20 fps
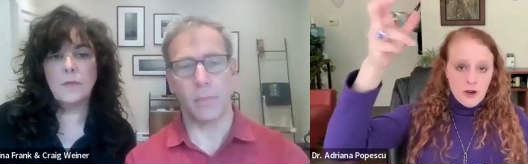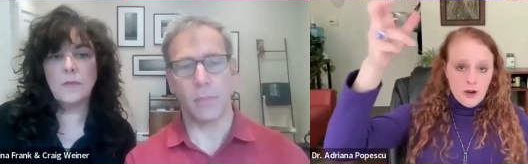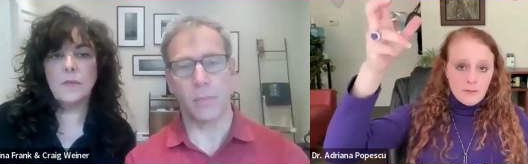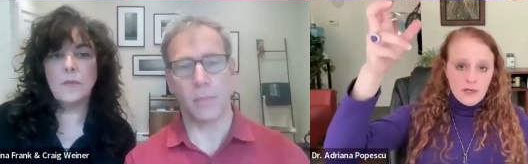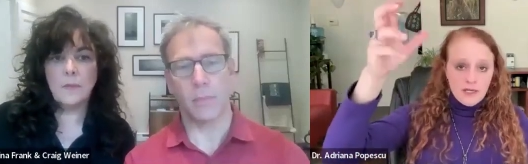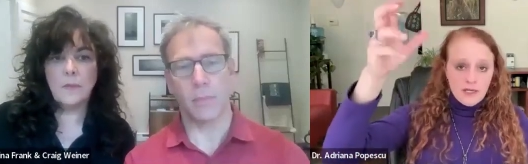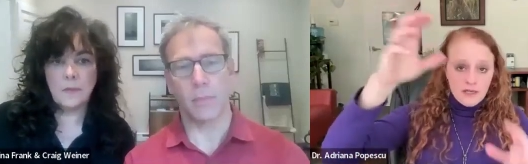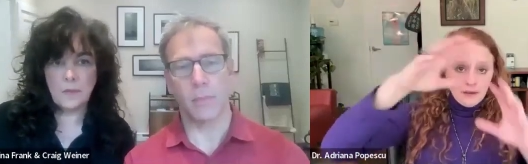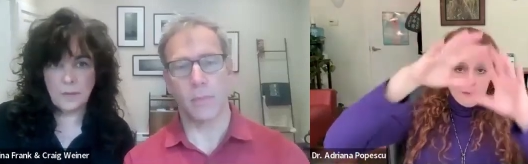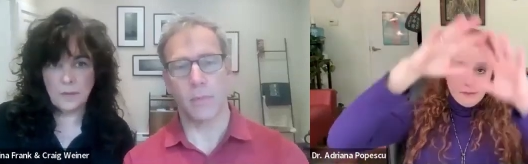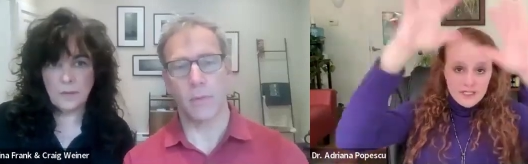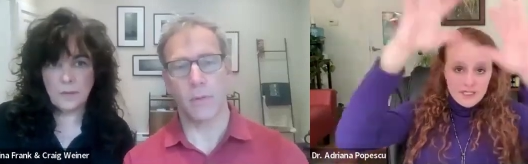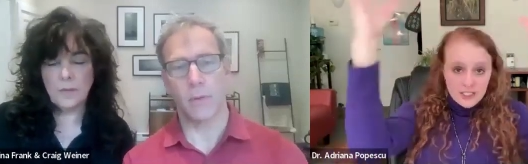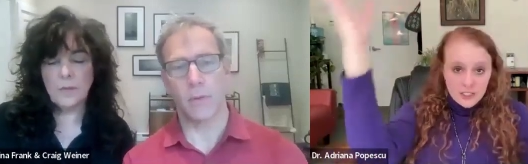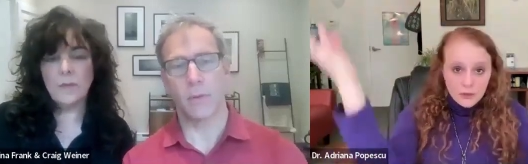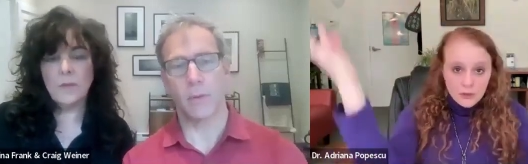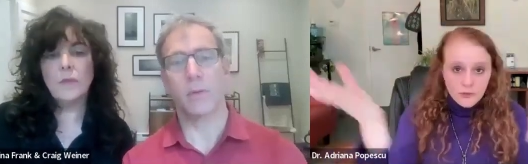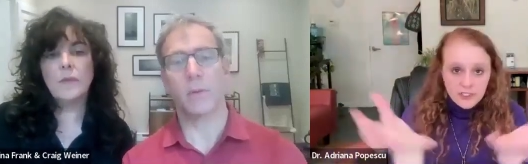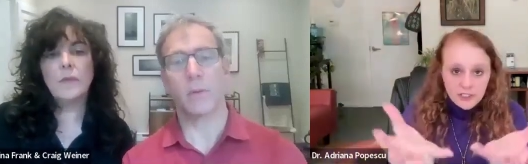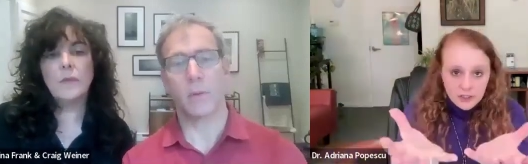Speaker 1: trauma
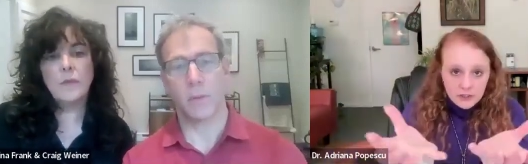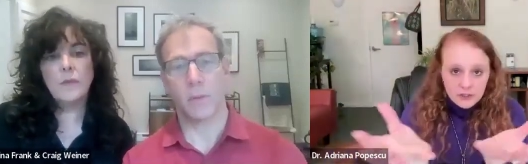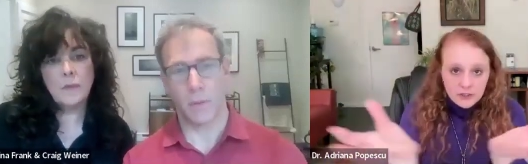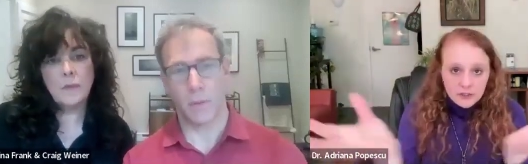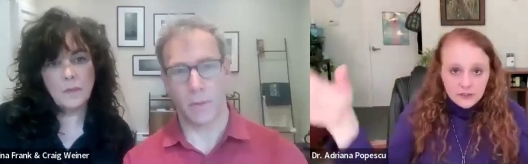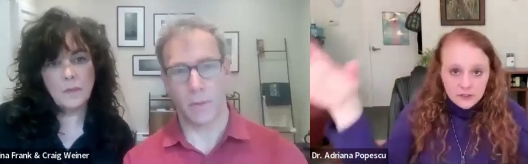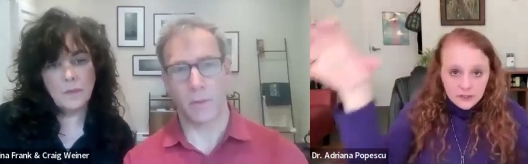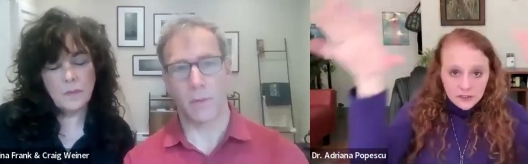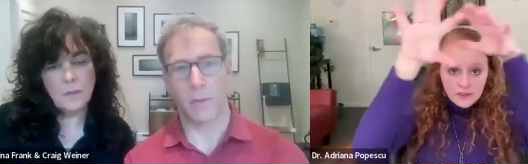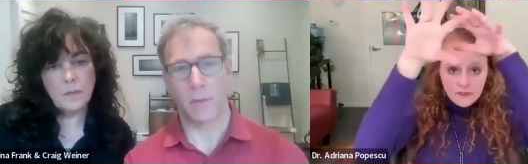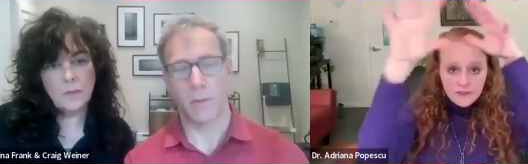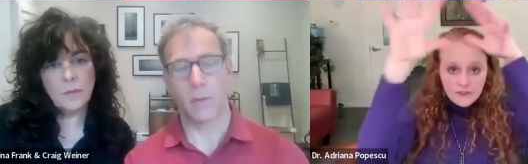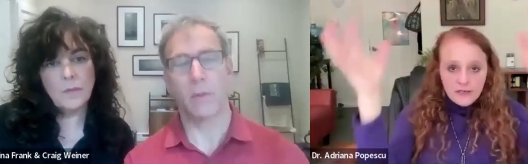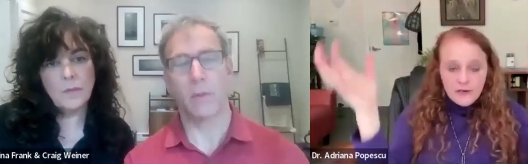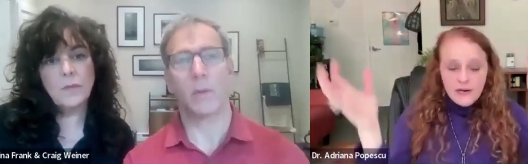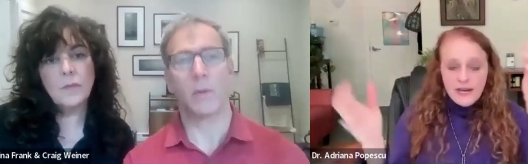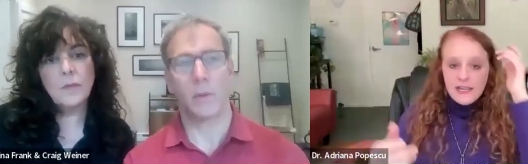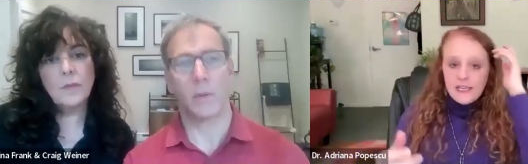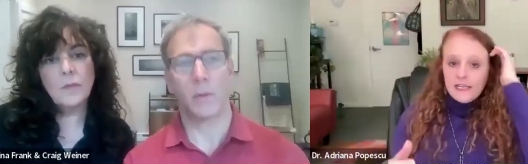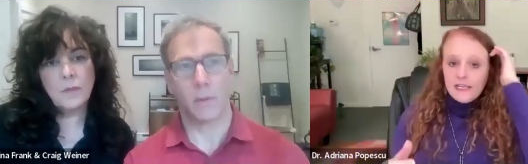material,
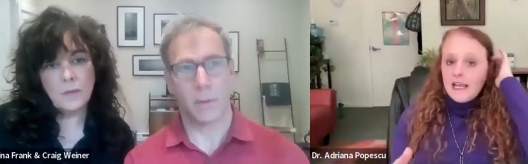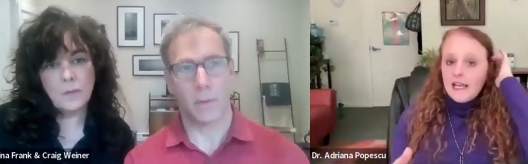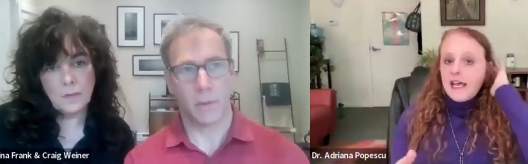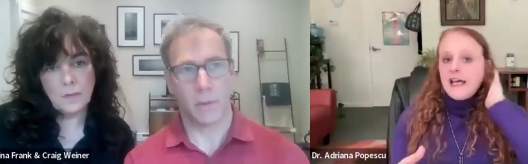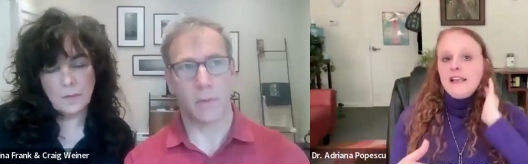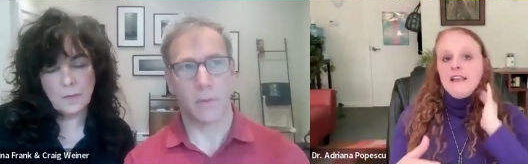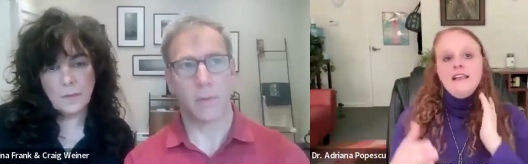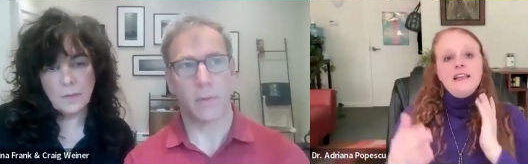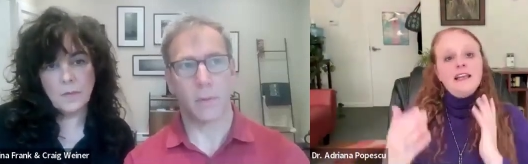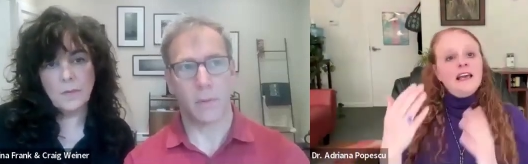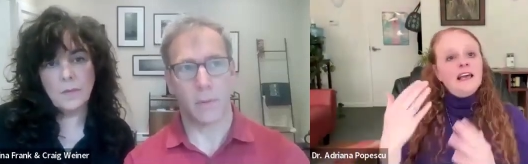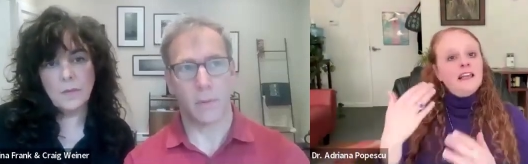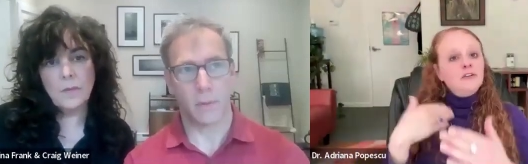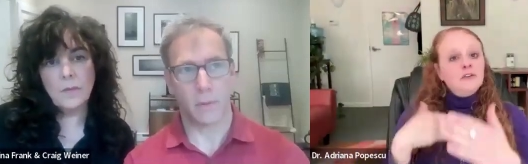all right? And